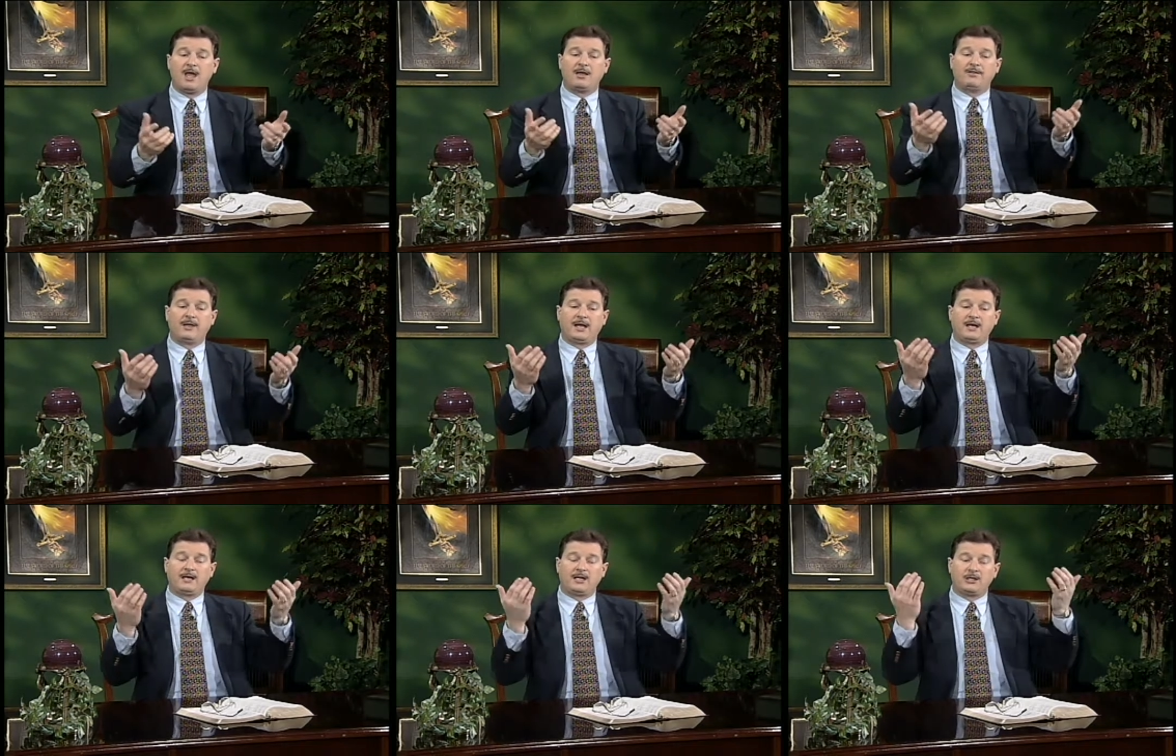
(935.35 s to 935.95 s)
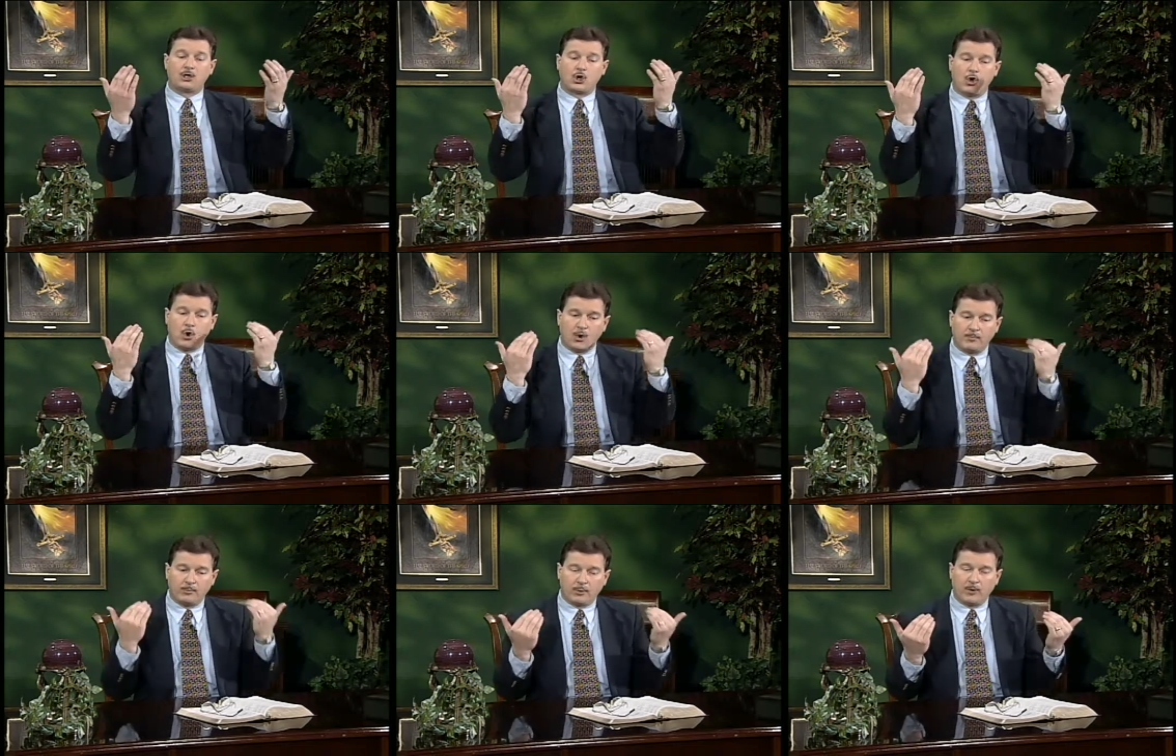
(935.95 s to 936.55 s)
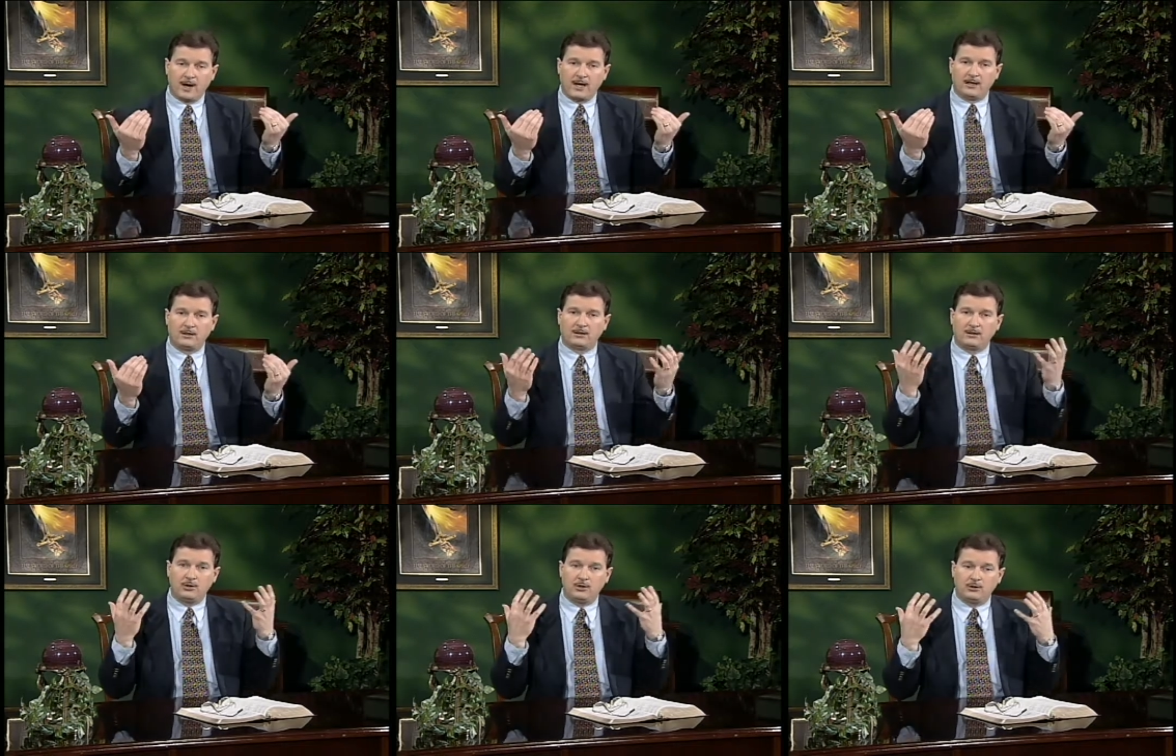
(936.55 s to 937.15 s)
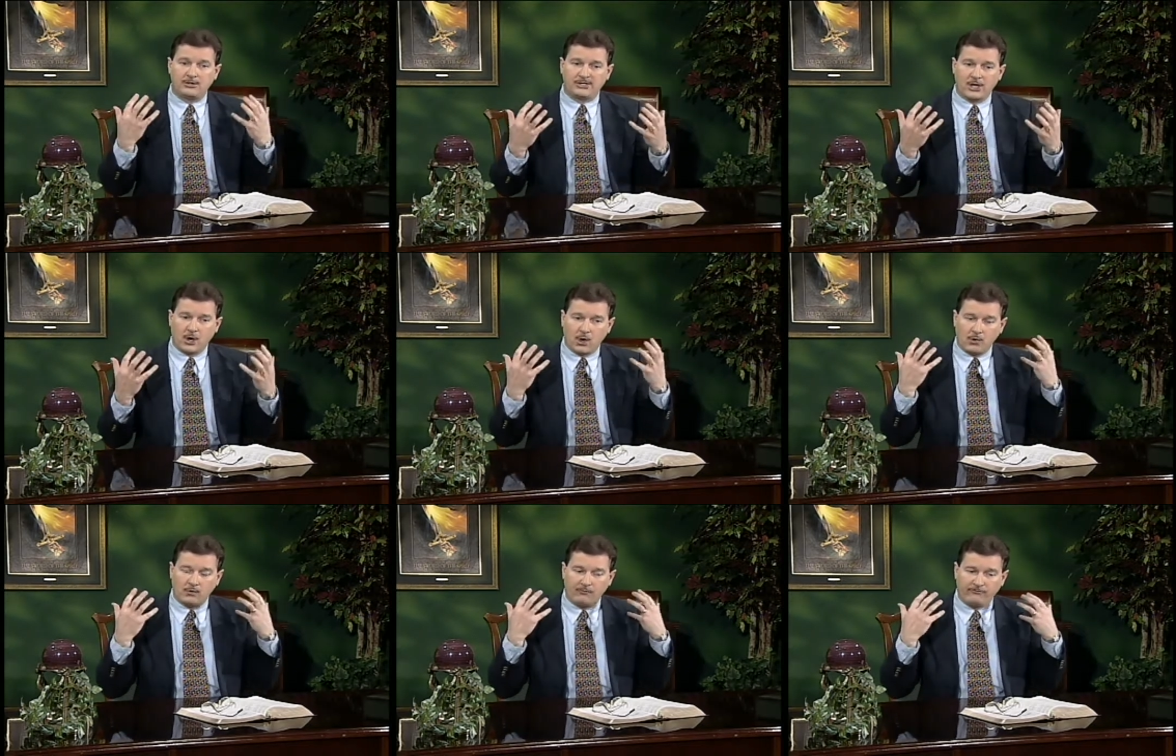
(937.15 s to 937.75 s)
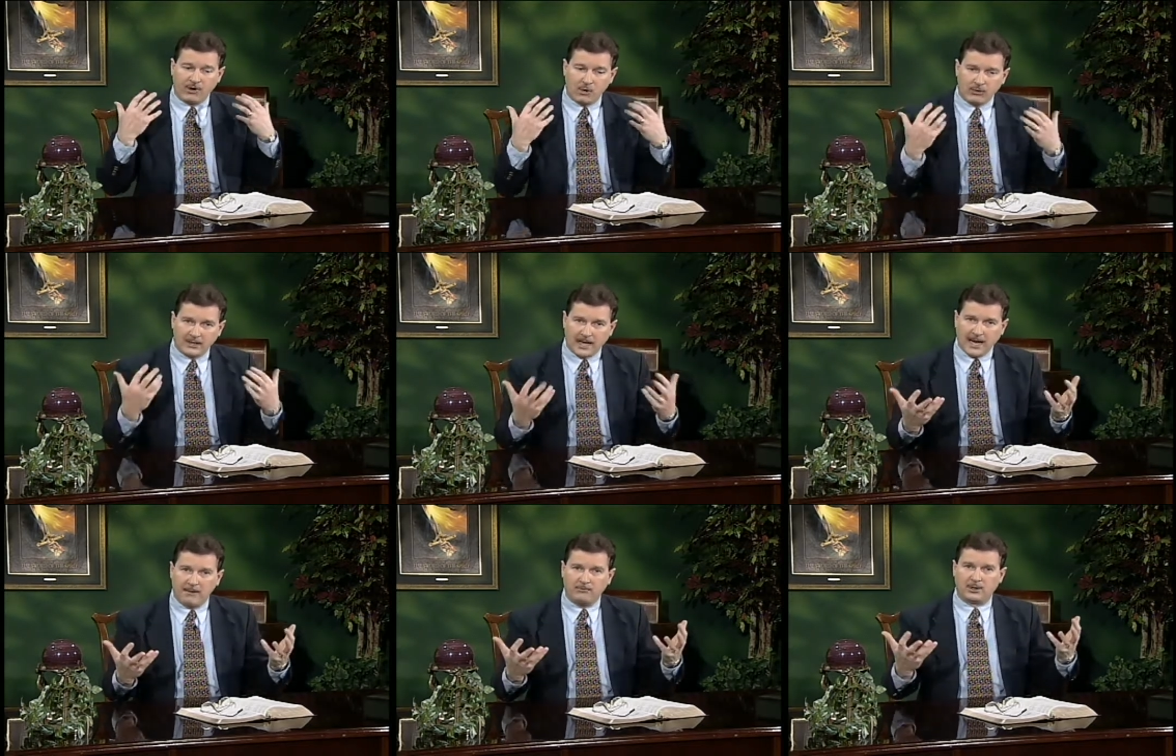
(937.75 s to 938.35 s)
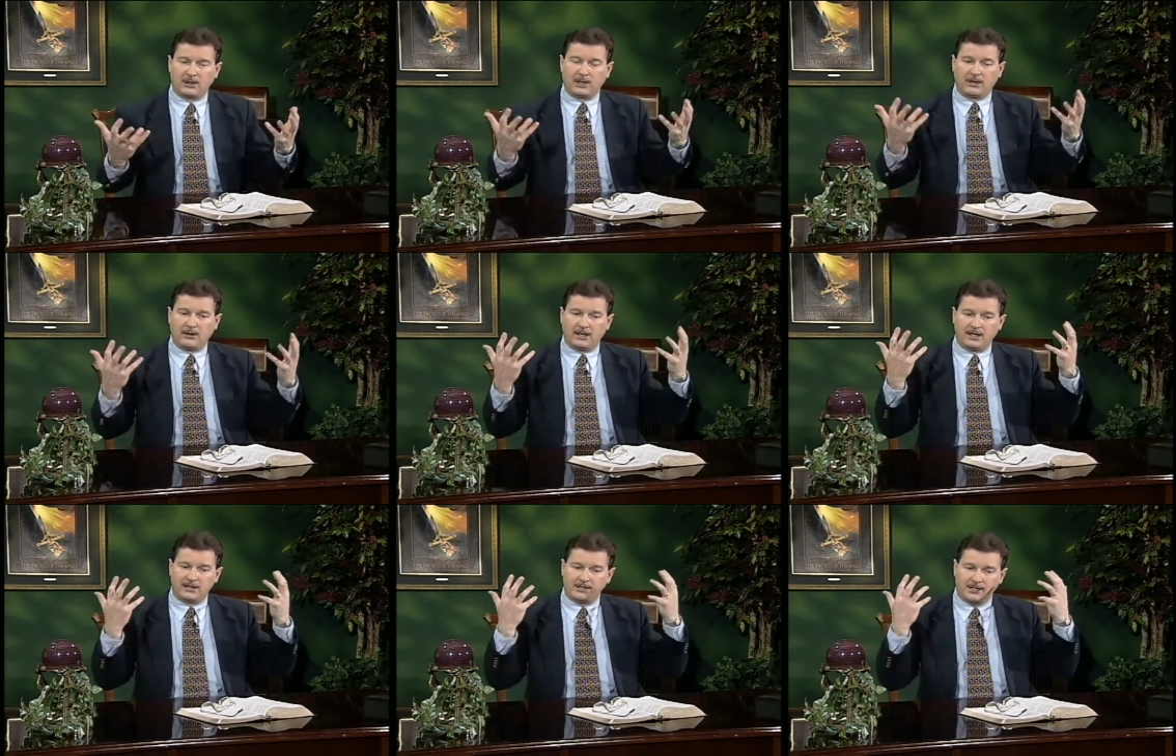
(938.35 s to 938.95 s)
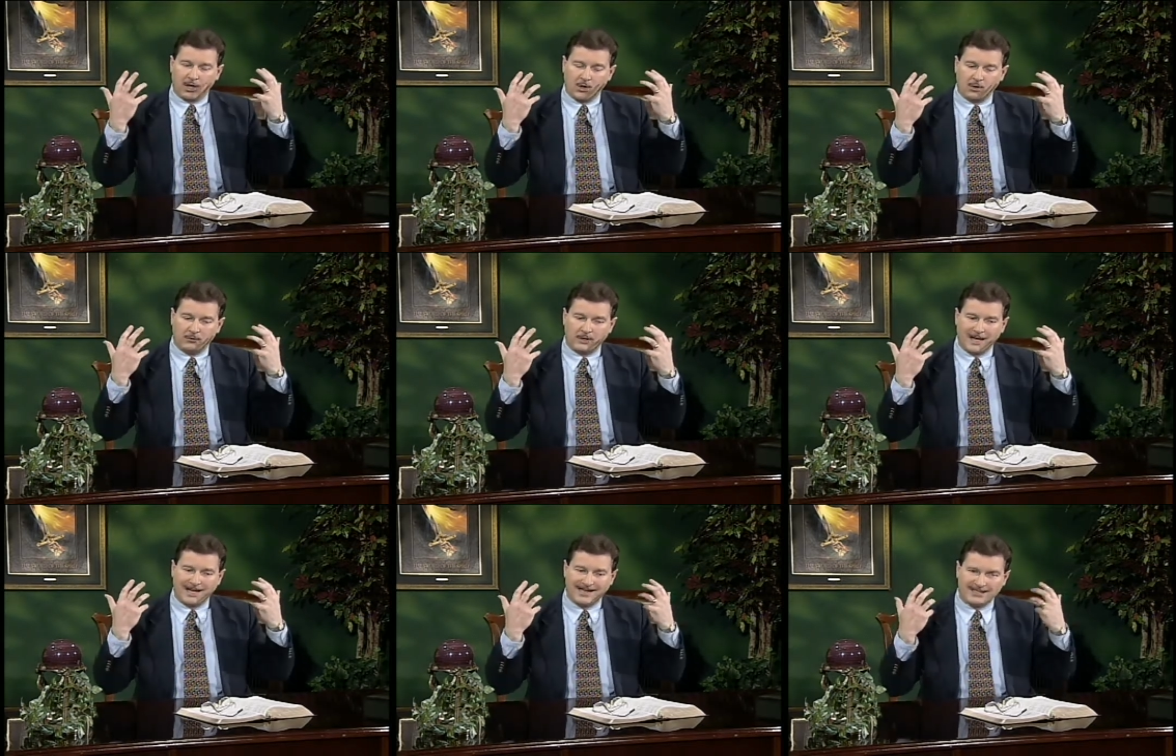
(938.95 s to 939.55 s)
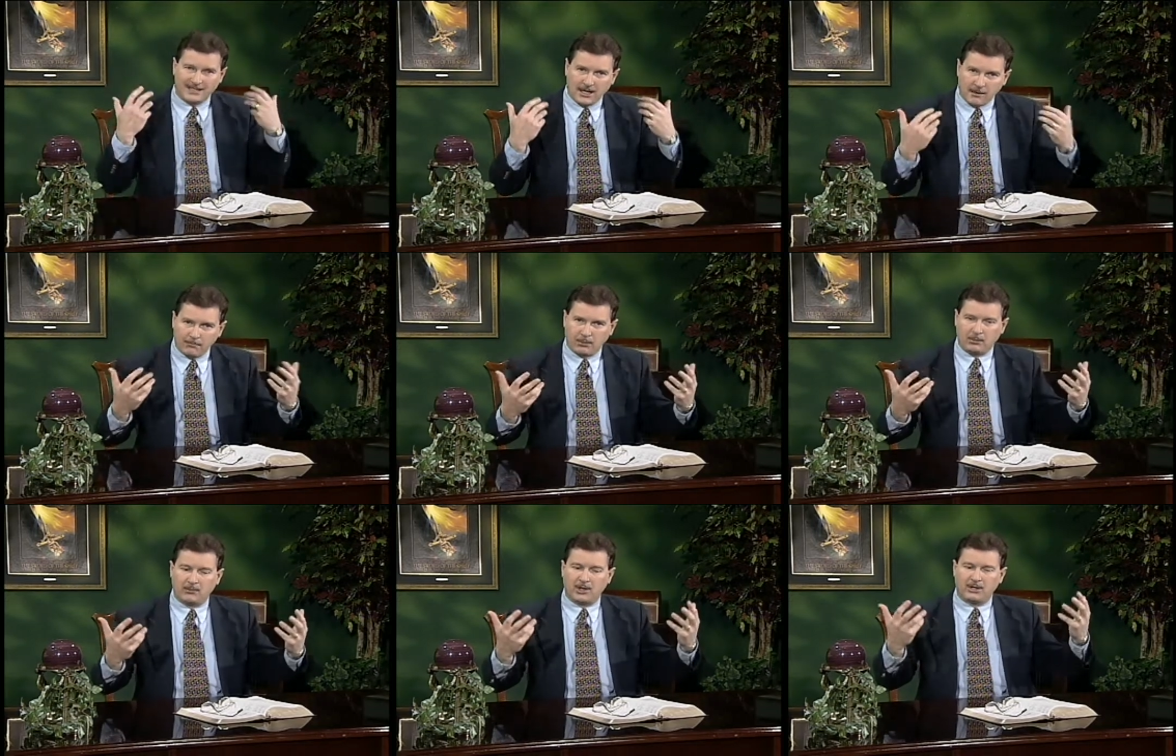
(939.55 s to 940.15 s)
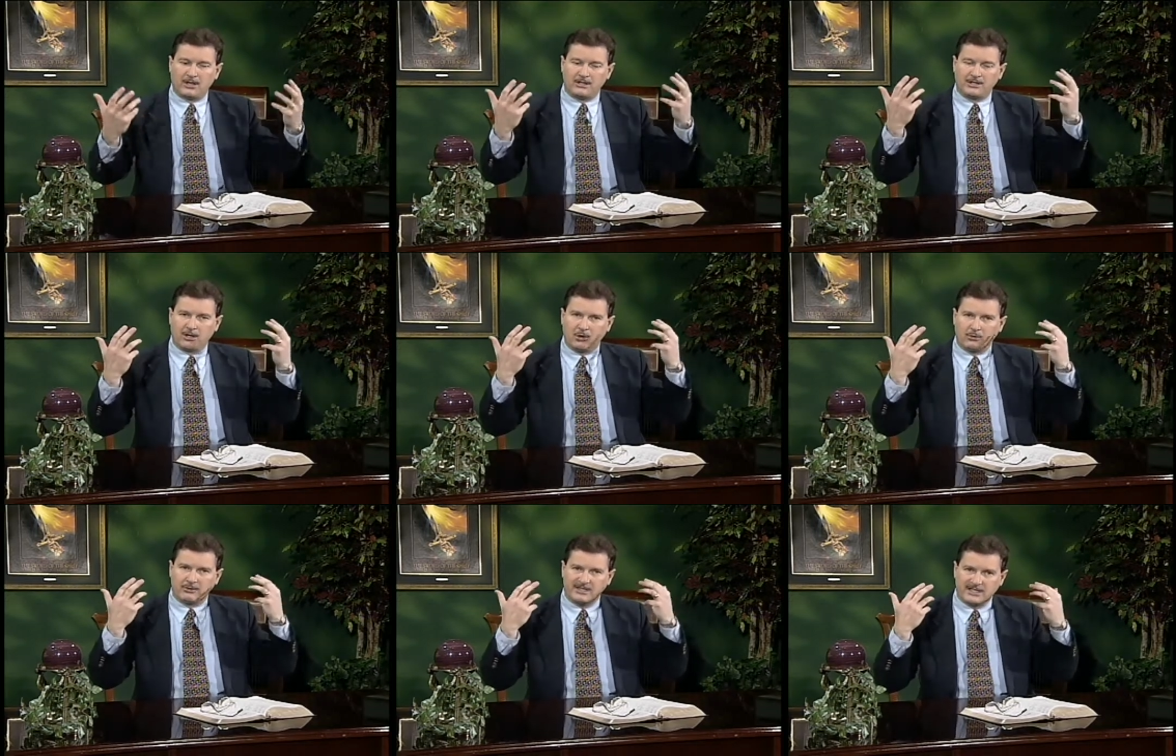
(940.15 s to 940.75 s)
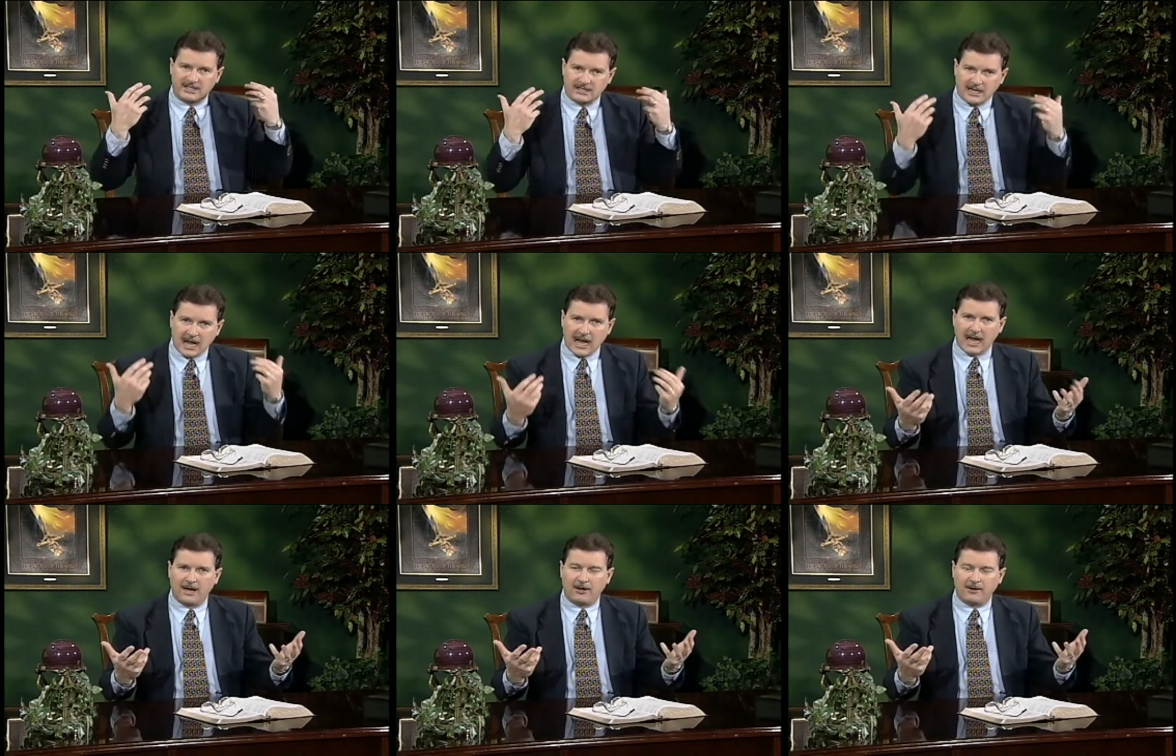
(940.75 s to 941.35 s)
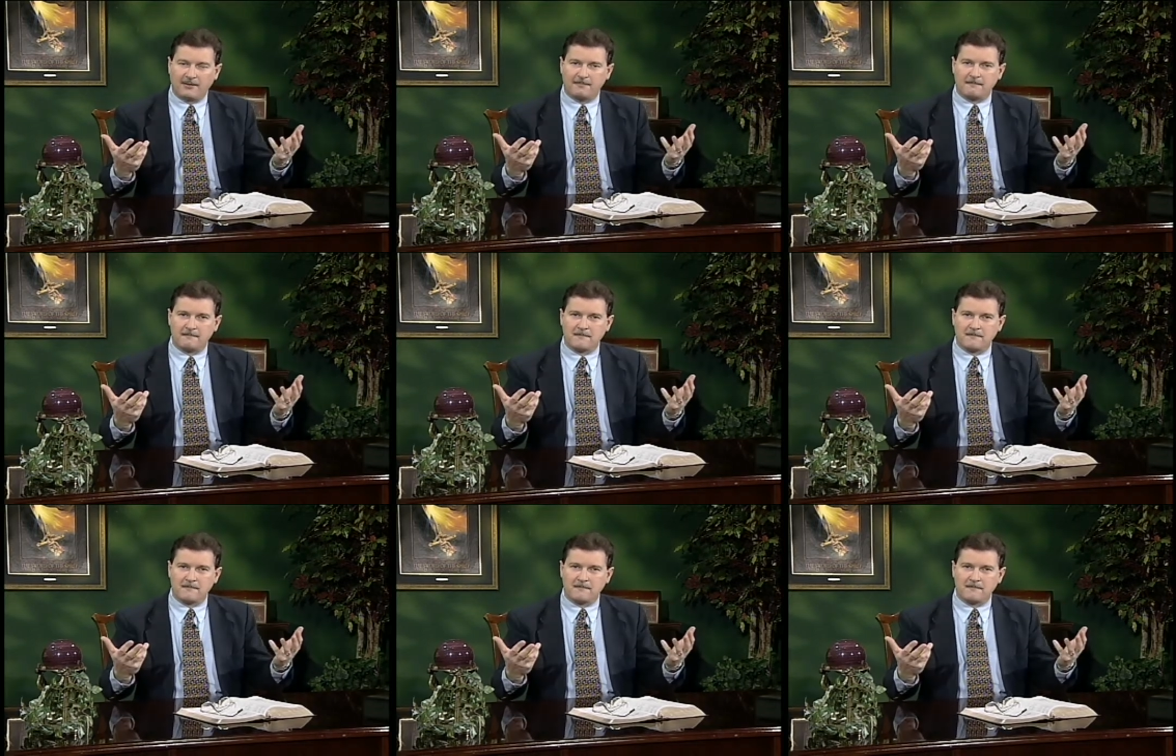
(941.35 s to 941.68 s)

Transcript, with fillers: that it incorporated Luke's own vocabulary, his own temperament, his own style.